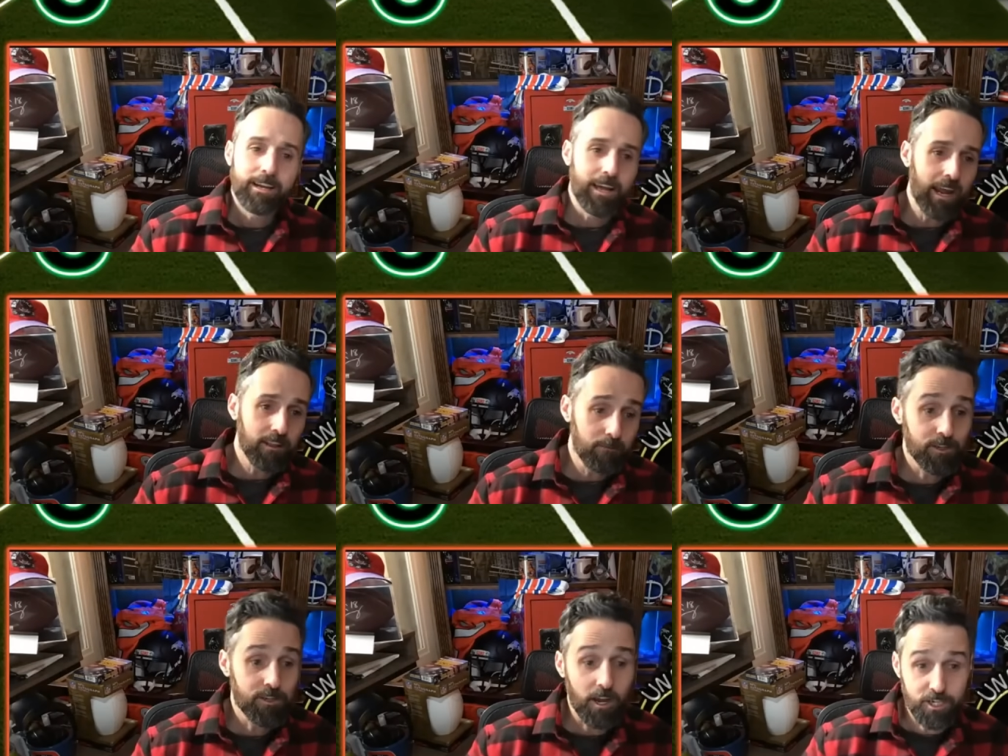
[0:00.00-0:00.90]

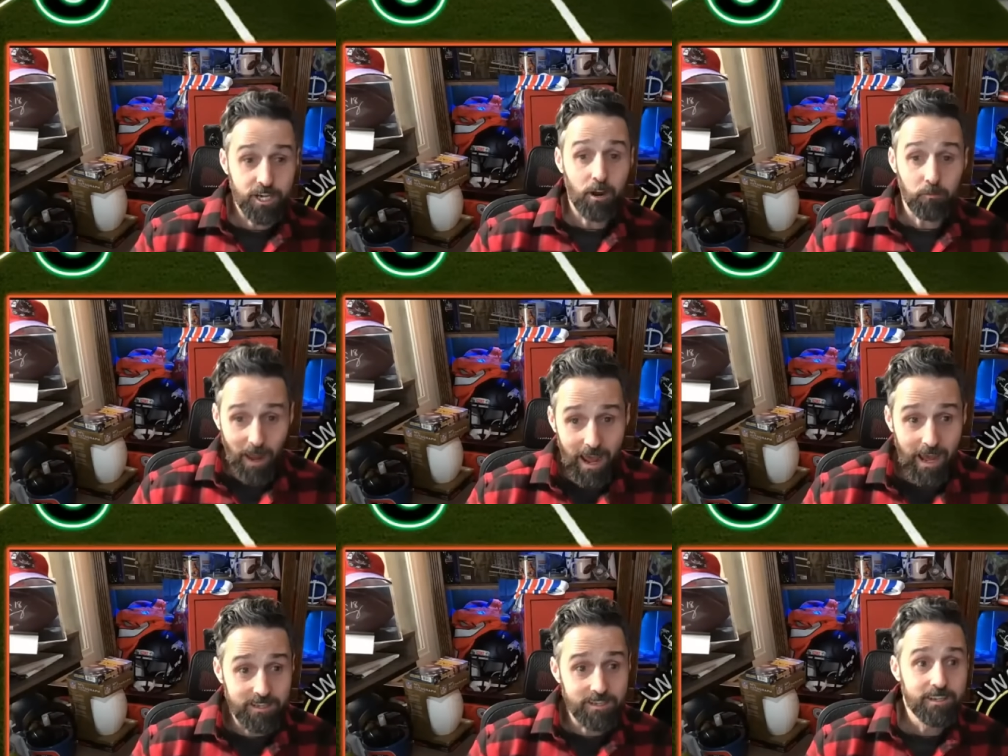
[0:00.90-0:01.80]
Caleb's touchdown
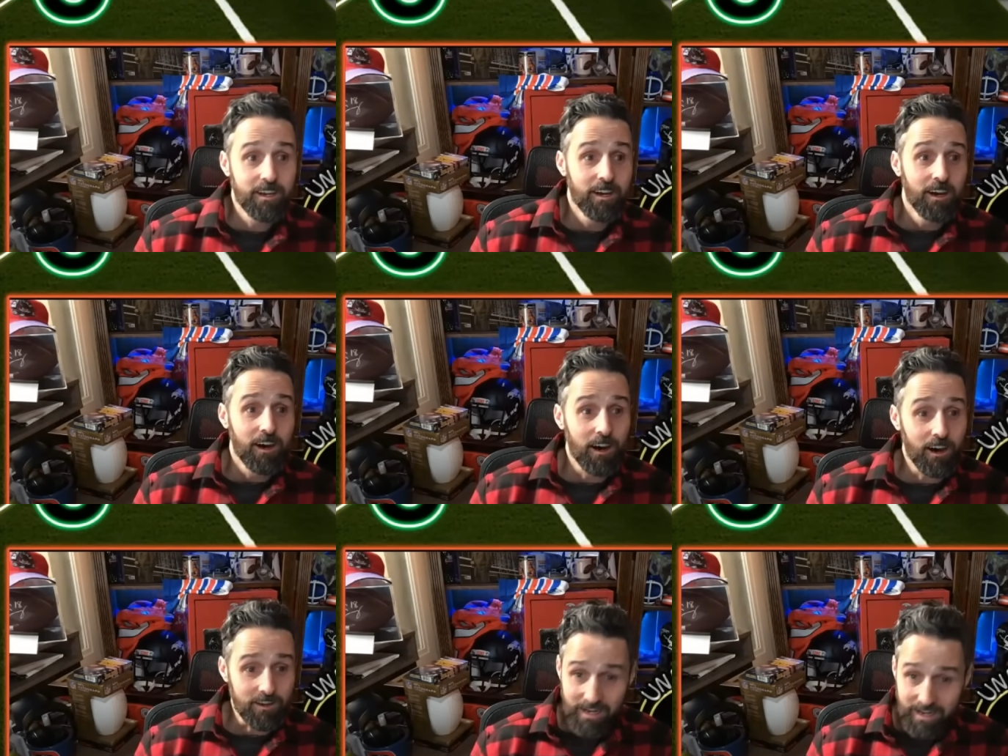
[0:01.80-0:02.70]
pass
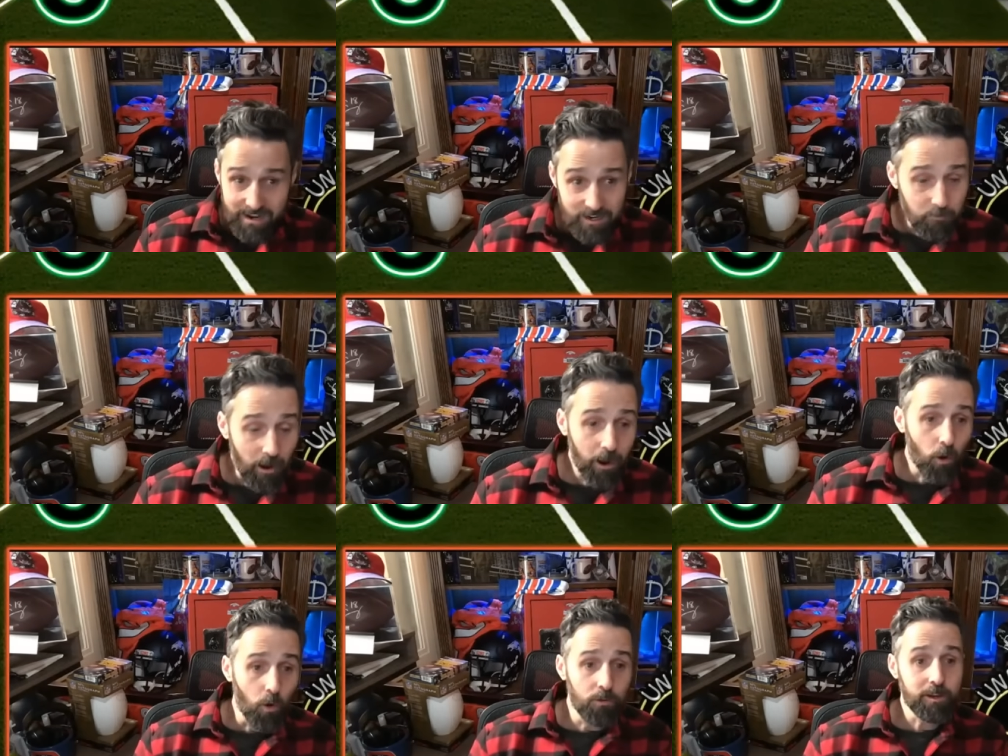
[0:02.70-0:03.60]
negated by
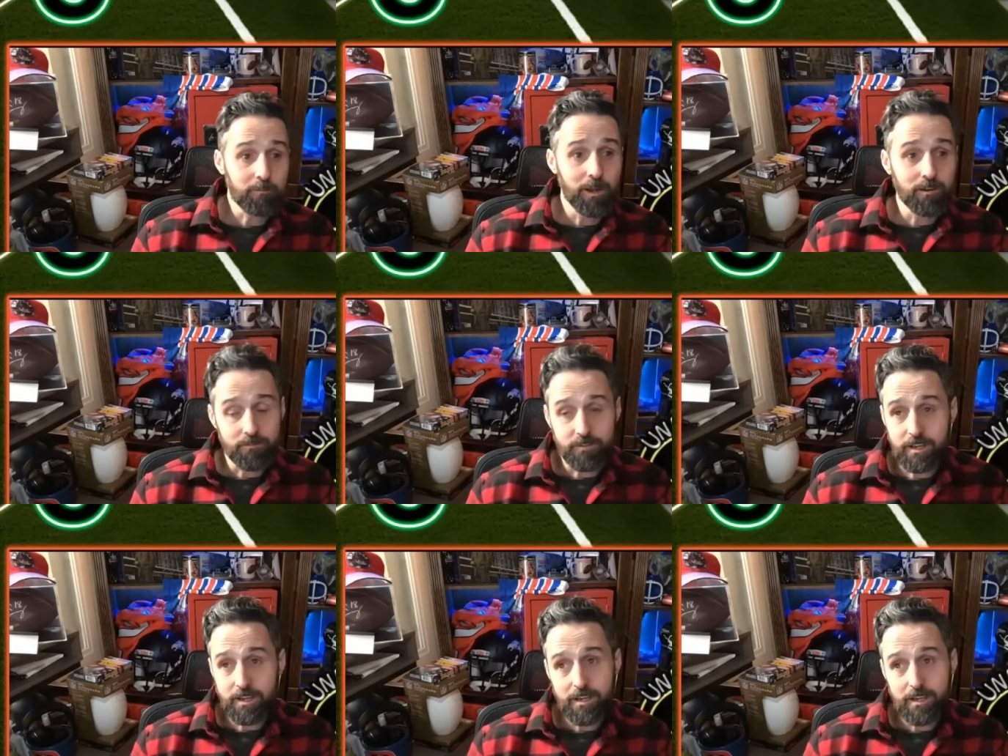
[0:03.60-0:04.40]
a holding penalty.